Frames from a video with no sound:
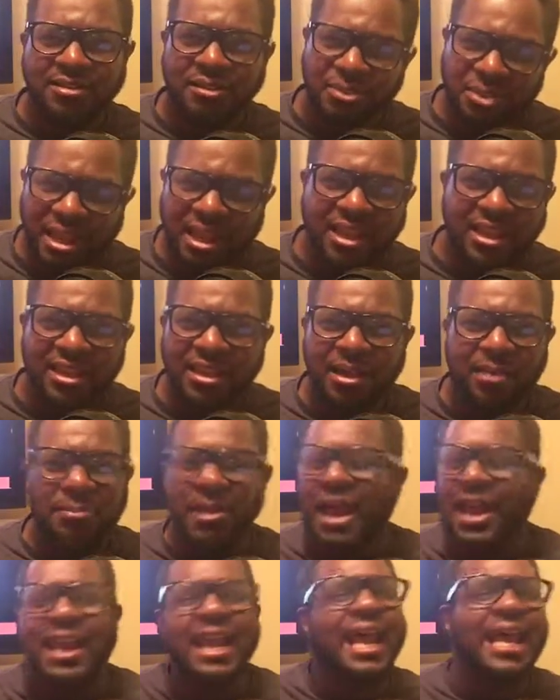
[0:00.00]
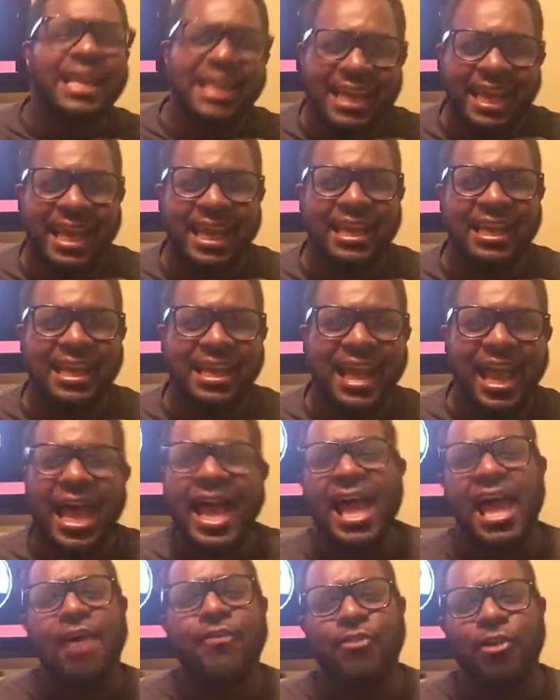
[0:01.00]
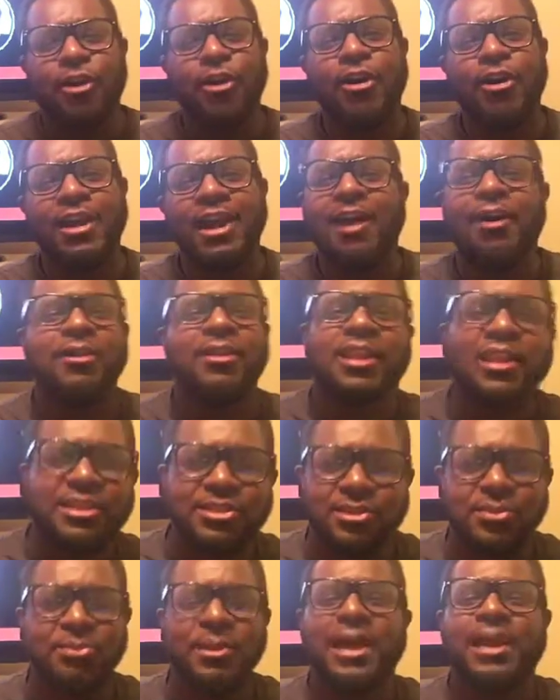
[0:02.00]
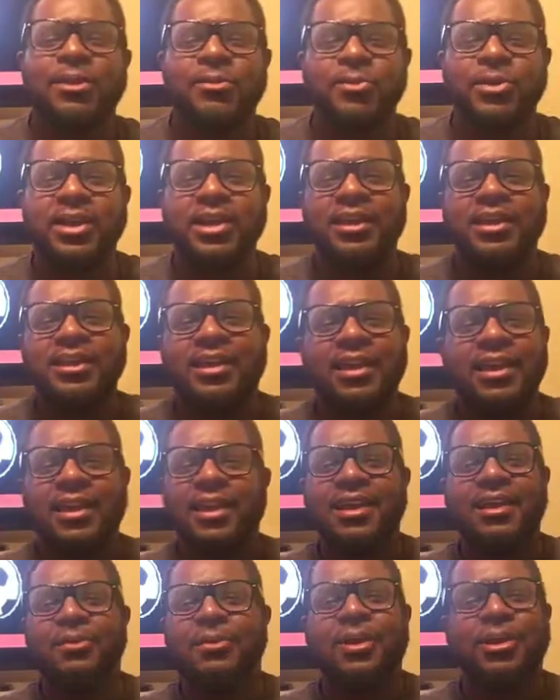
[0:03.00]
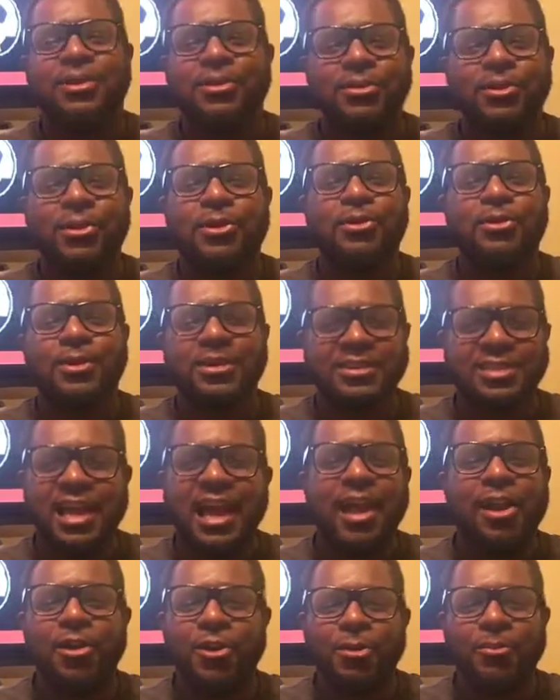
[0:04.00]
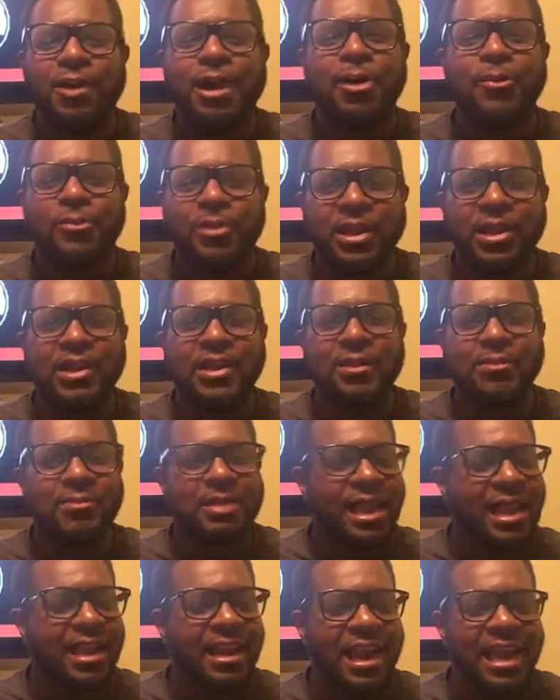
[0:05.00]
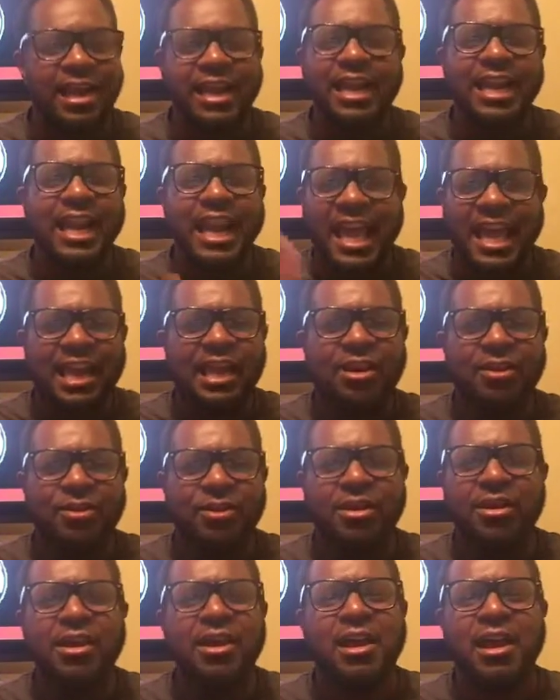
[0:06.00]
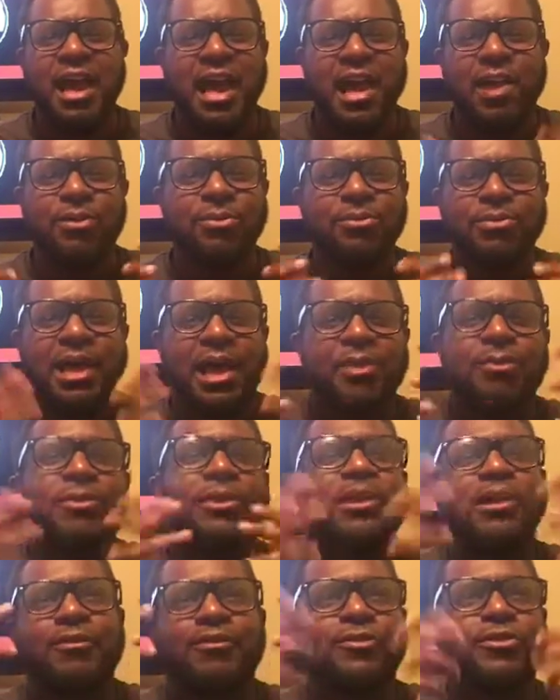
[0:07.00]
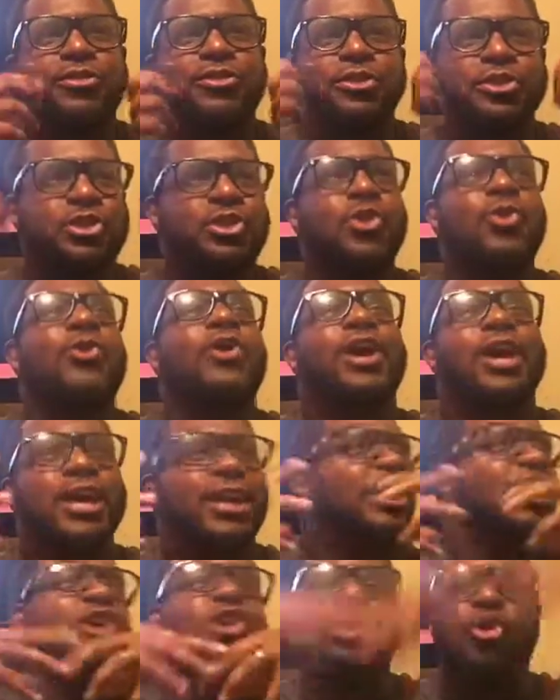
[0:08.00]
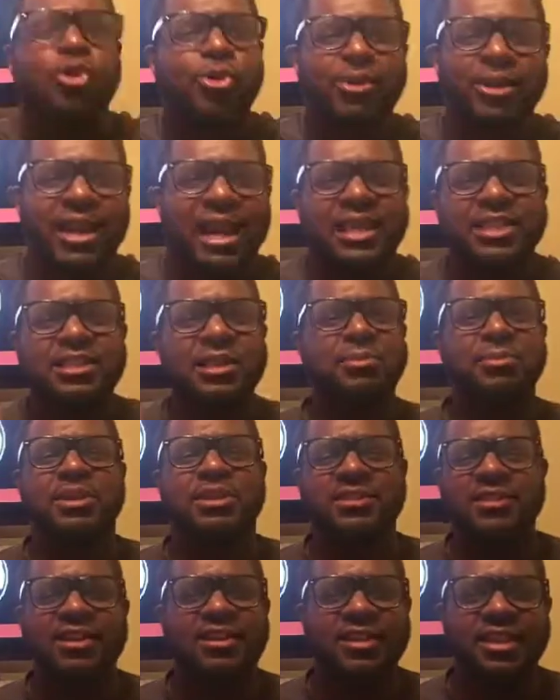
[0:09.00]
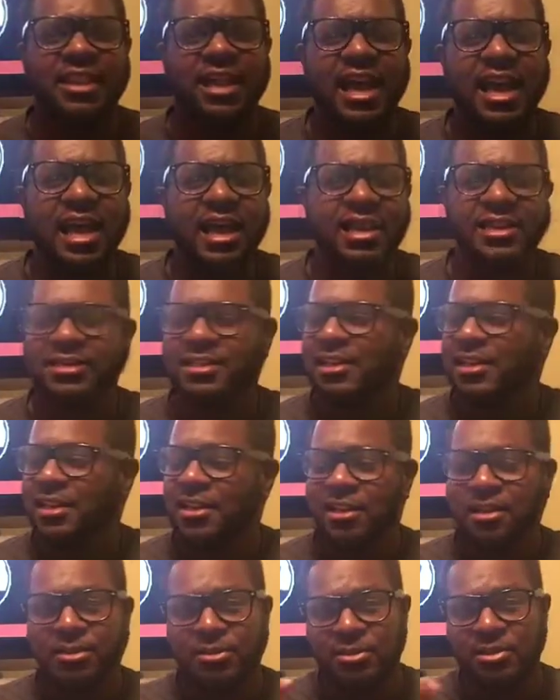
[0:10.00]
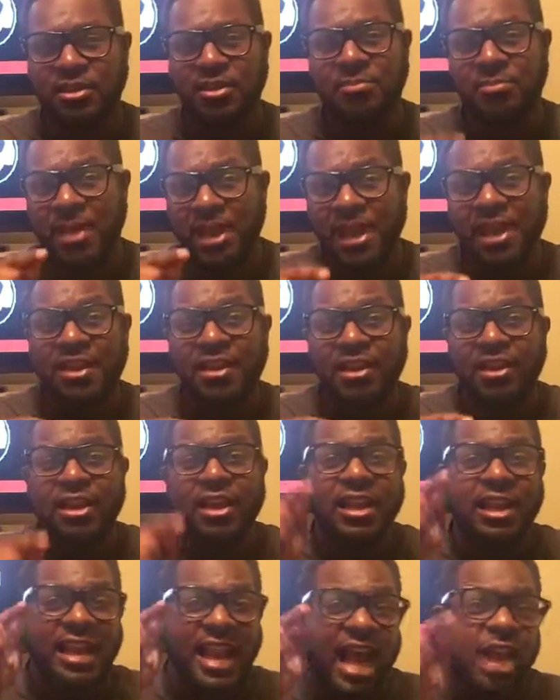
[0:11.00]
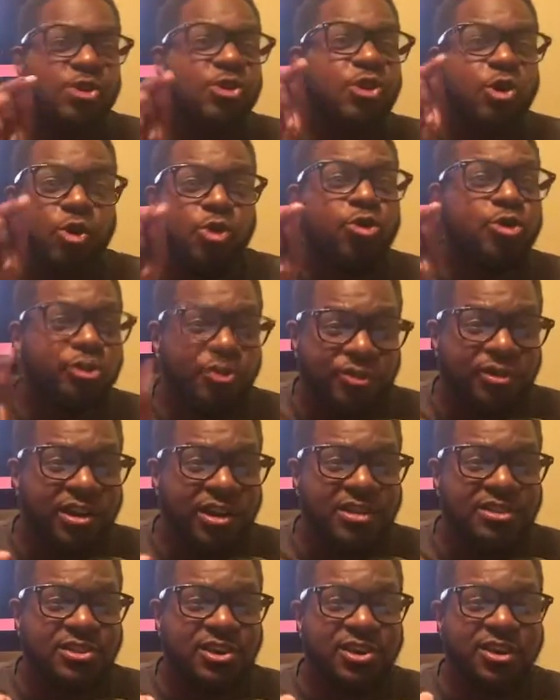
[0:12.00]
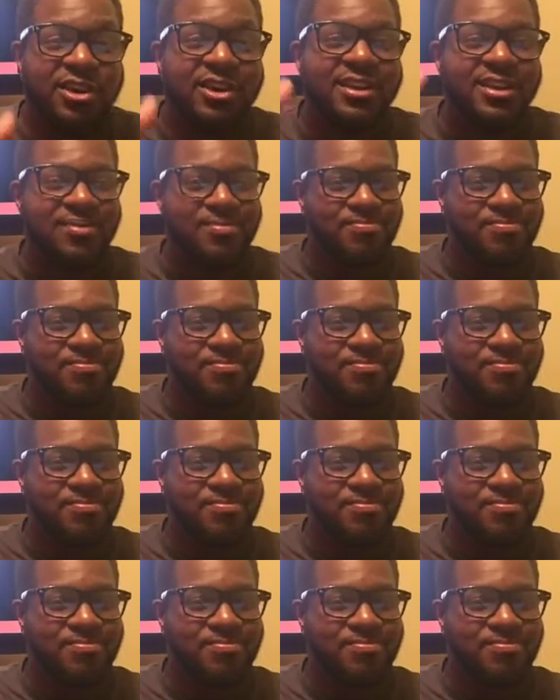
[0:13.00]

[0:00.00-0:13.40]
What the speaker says: Okay? I'm not like that. I have a heart. I'll let somebody win. Well, it's not all about winning. I'm not like a gladiator. I don't live for the joy and the glory like some of these other guys. You see, Matt? Now you know who your friends are.